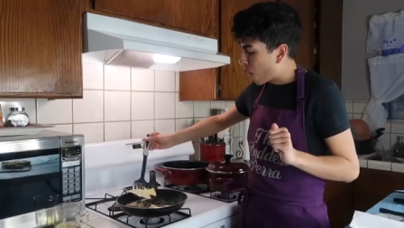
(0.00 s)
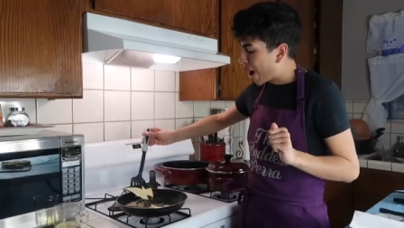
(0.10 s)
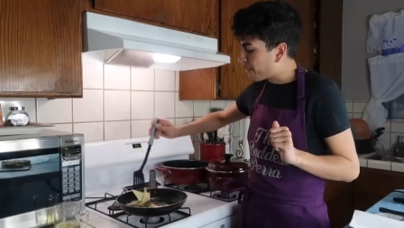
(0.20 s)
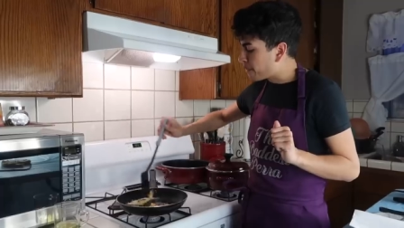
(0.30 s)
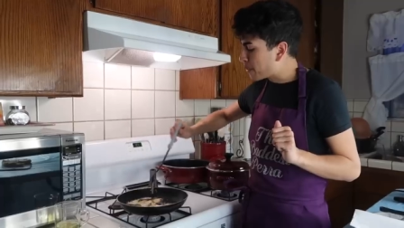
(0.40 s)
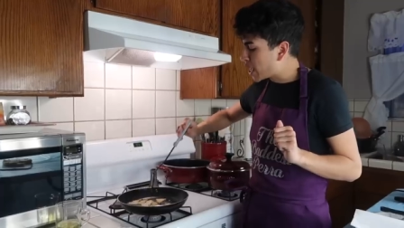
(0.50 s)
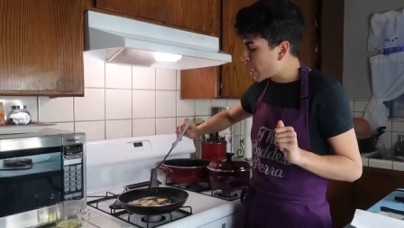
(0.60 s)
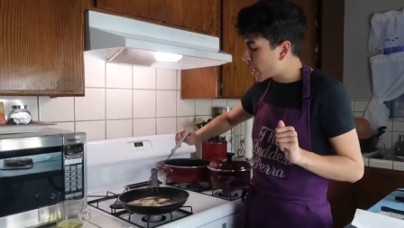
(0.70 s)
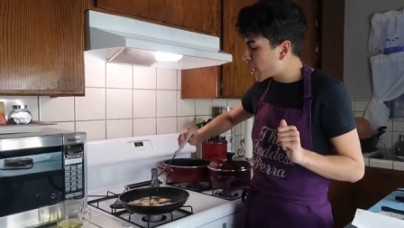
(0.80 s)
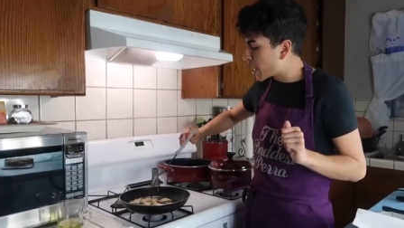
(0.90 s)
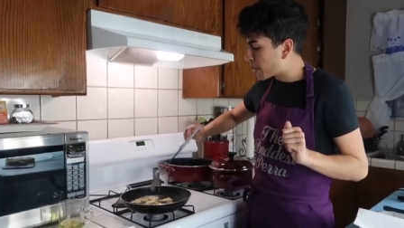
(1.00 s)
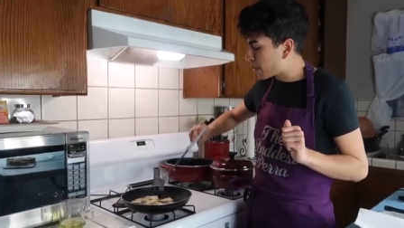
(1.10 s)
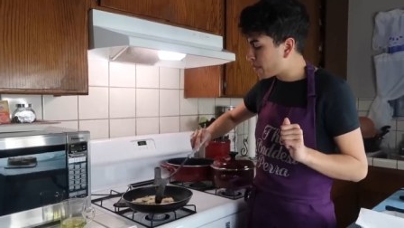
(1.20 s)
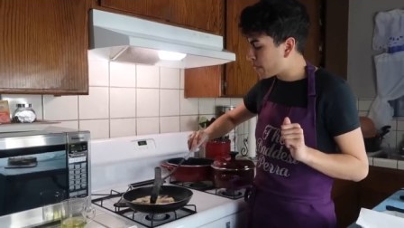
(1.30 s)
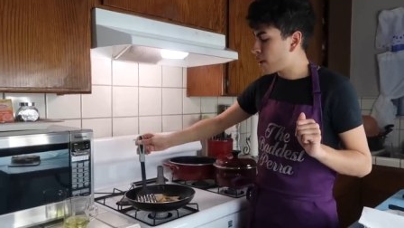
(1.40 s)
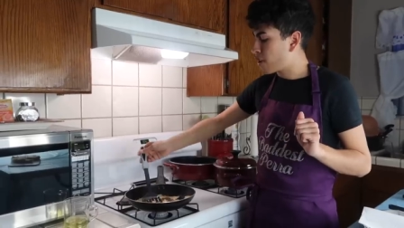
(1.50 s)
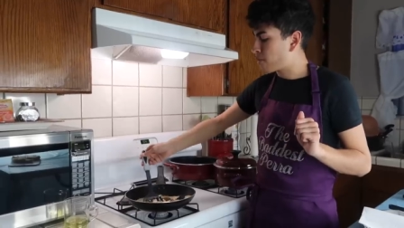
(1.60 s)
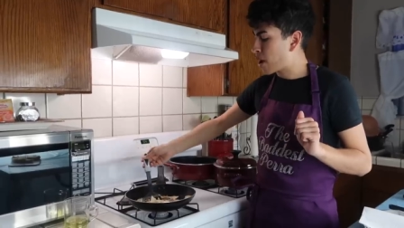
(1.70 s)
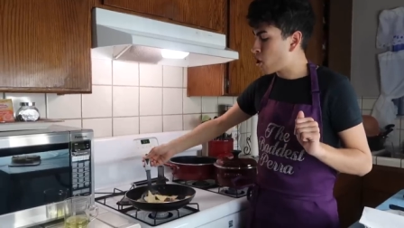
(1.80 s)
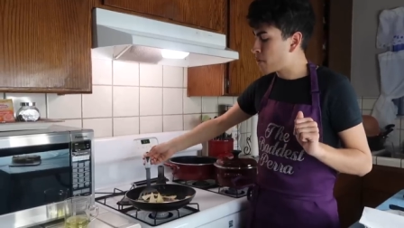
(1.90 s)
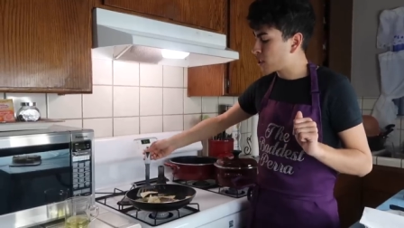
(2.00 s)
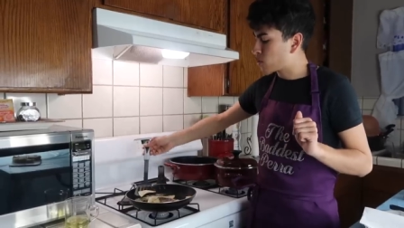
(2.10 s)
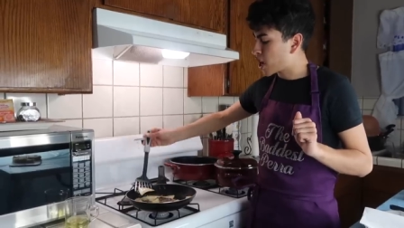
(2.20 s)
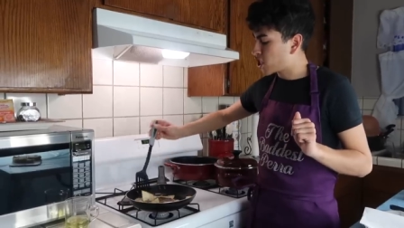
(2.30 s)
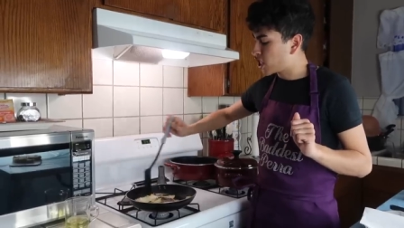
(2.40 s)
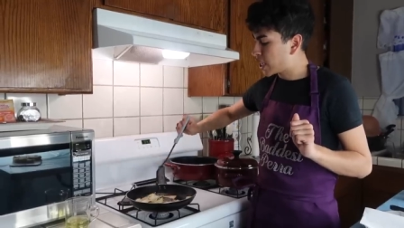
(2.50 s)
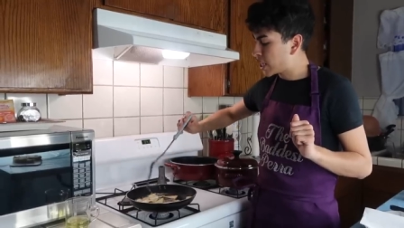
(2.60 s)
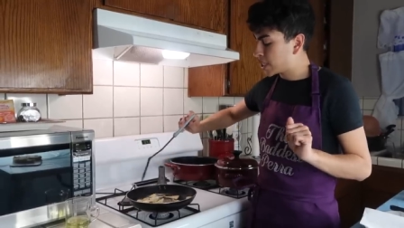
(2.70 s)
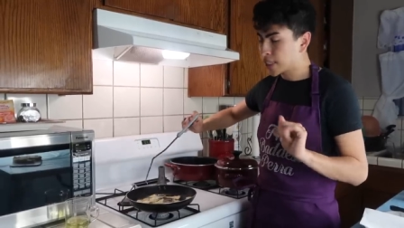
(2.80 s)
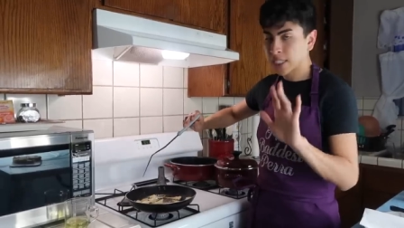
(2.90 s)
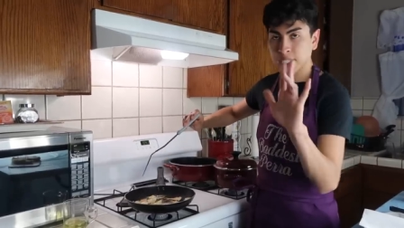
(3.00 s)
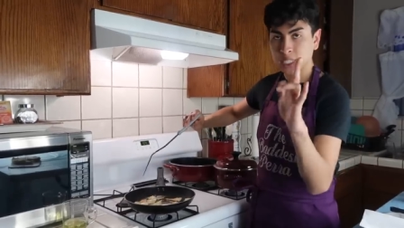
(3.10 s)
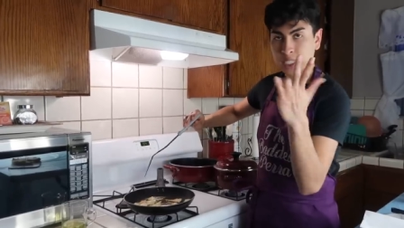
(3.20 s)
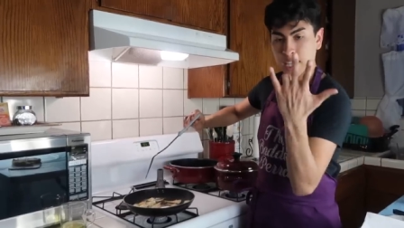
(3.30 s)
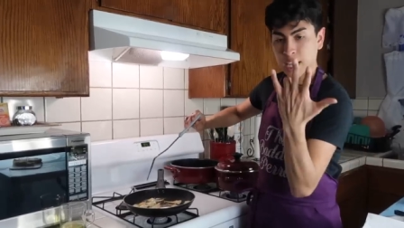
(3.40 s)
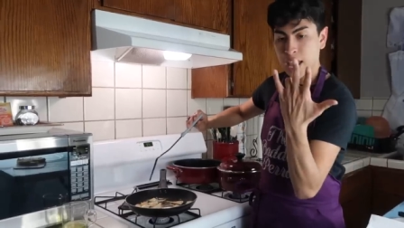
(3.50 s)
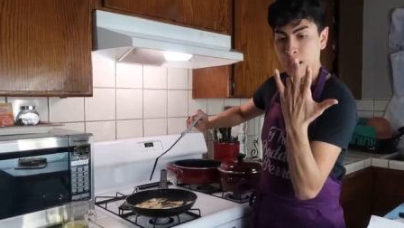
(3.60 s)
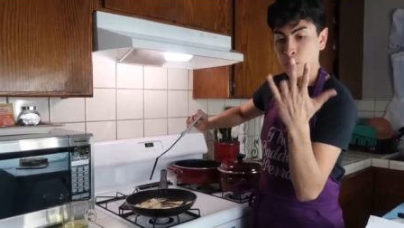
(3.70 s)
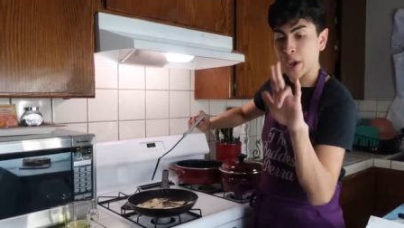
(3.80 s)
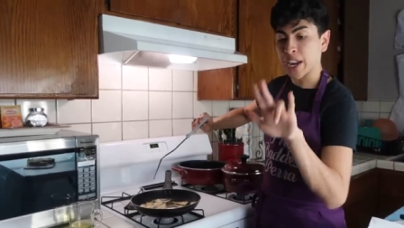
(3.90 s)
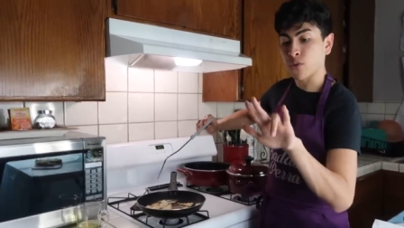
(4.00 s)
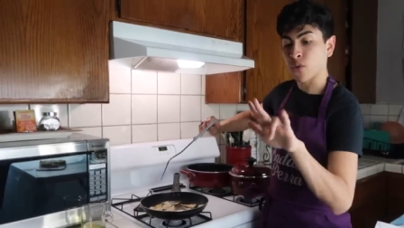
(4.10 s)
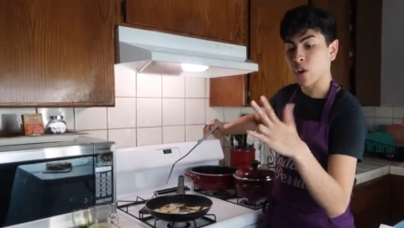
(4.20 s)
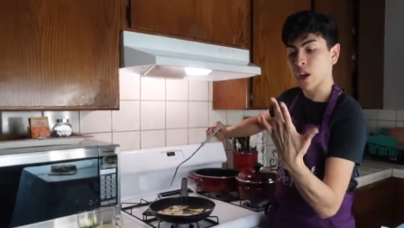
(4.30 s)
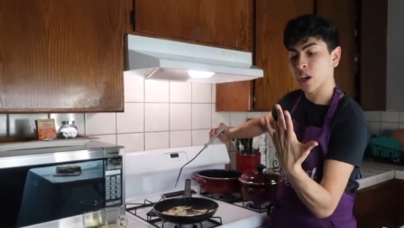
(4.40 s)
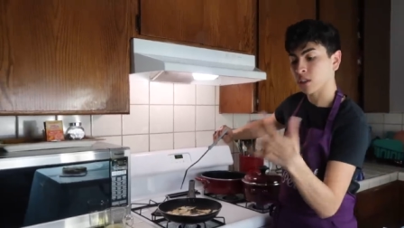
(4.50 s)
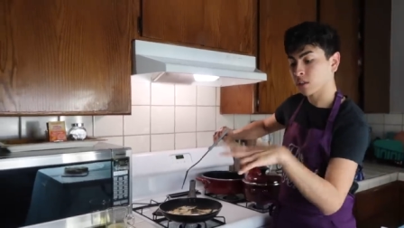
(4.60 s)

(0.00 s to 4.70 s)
Wipe me up! If my hombre is watching this, I'm waiting for it.